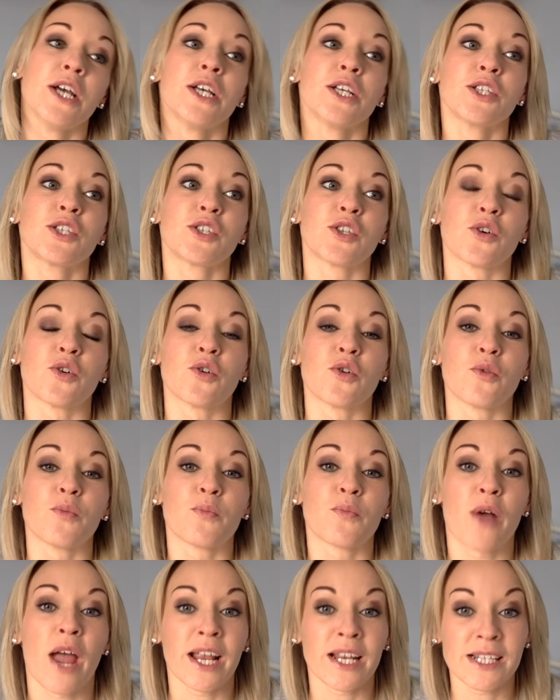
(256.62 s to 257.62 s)
So
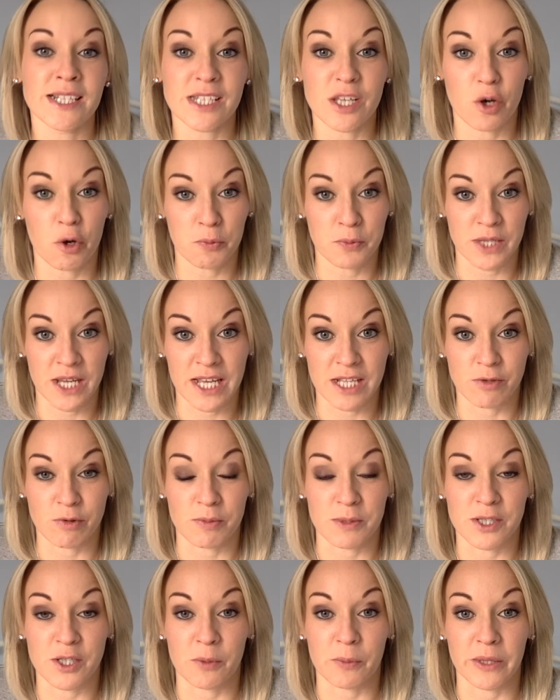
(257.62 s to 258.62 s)
pregnancy updates will
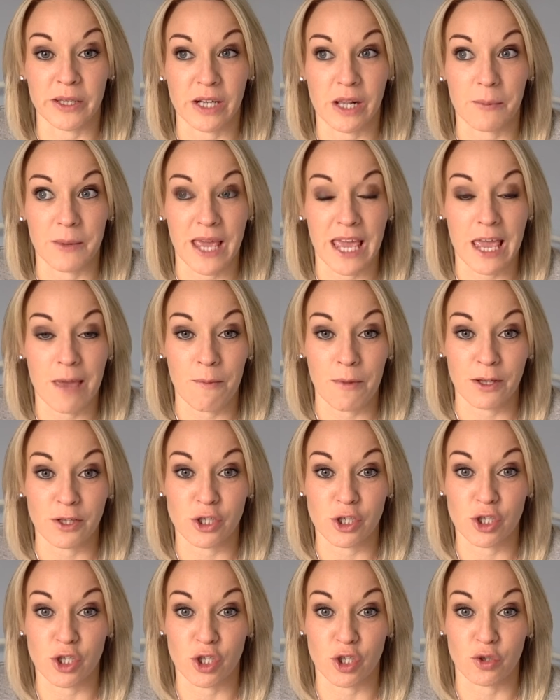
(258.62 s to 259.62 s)
be something I'll be aiming
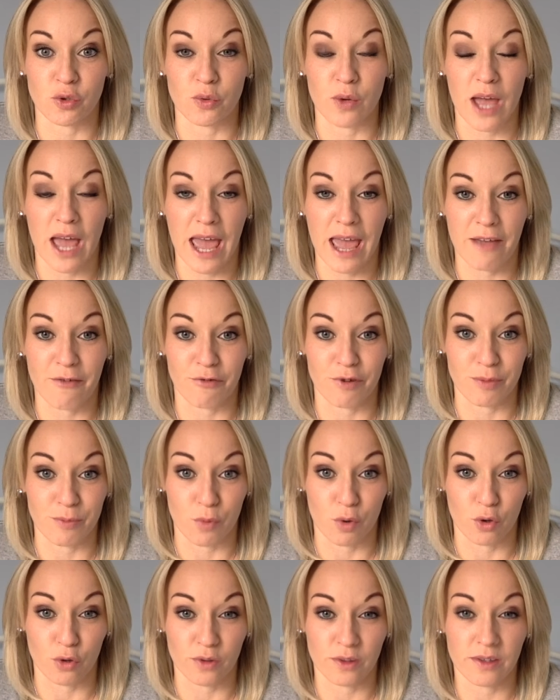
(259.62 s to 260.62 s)
to do every
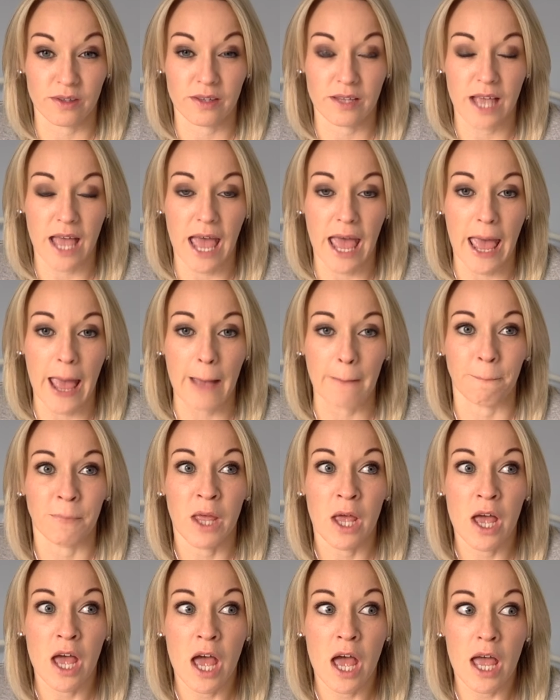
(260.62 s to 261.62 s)
month.
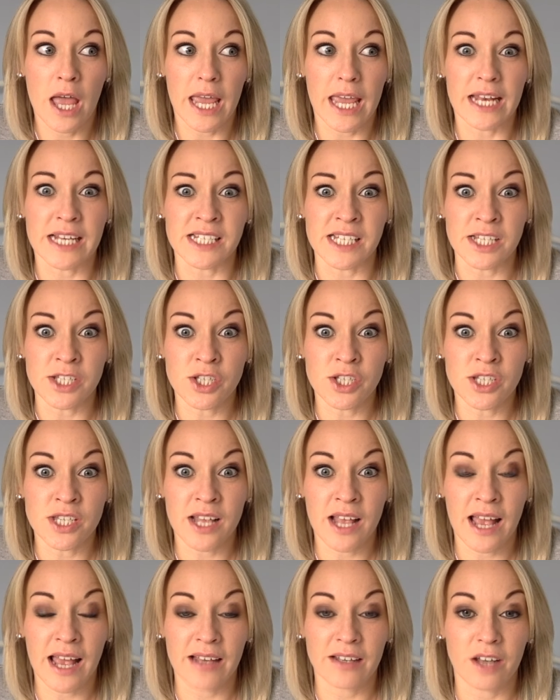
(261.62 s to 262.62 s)
In addition to
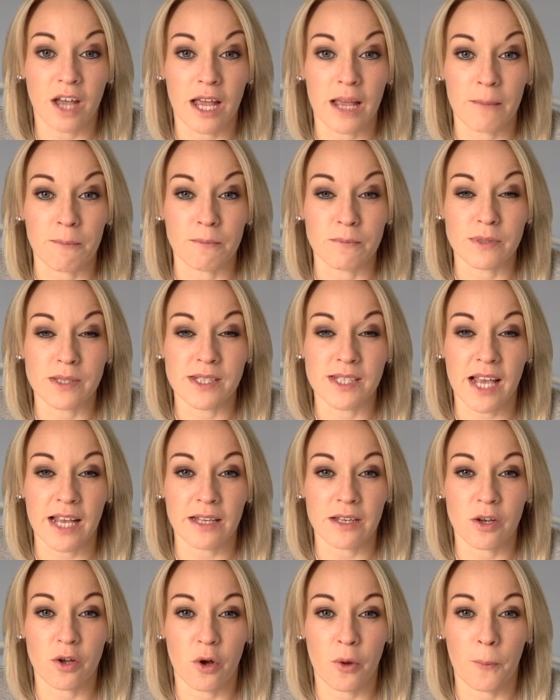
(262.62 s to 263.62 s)
that, I'm
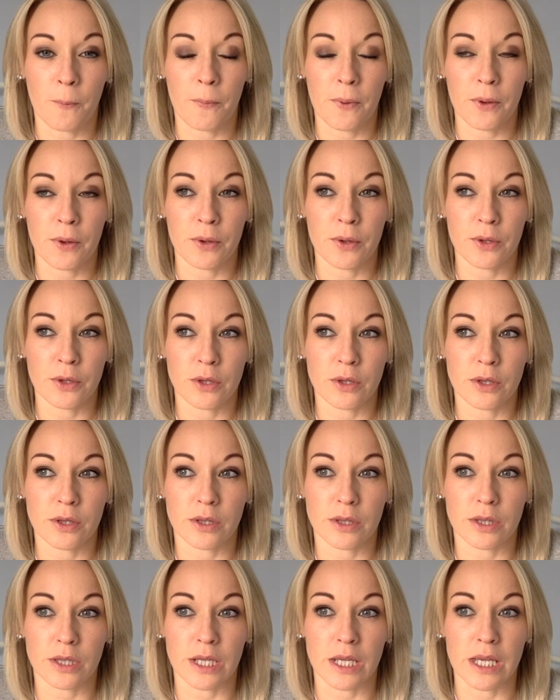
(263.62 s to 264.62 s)
setting up
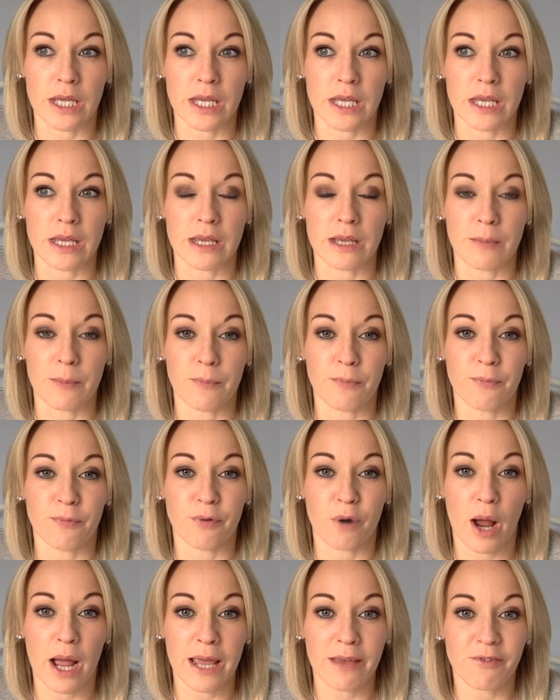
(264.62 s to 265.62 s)
the
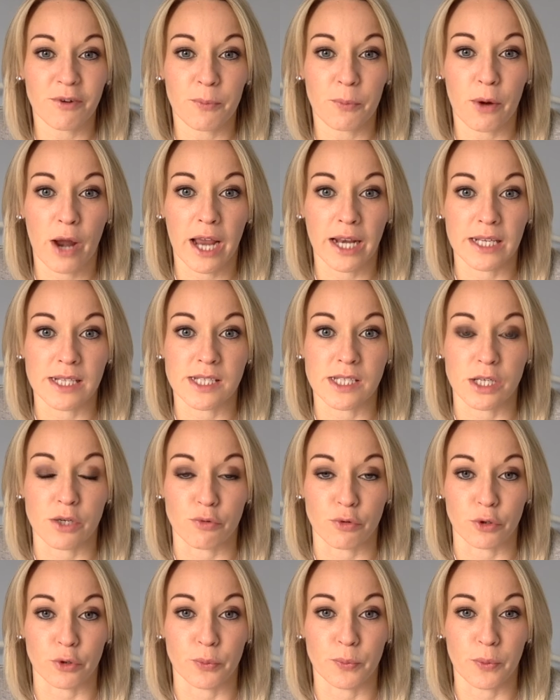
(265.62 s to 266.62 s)
private pregnancy
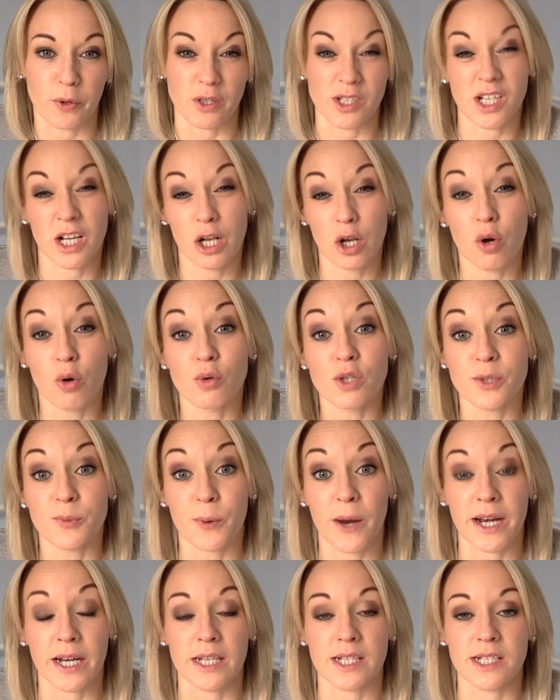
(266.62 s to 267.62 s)
group, or it's closed
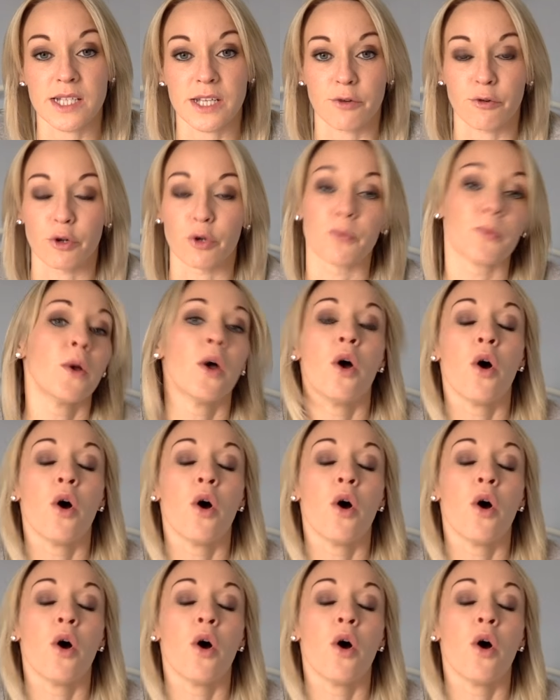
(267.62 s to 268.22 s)
pregnancy group,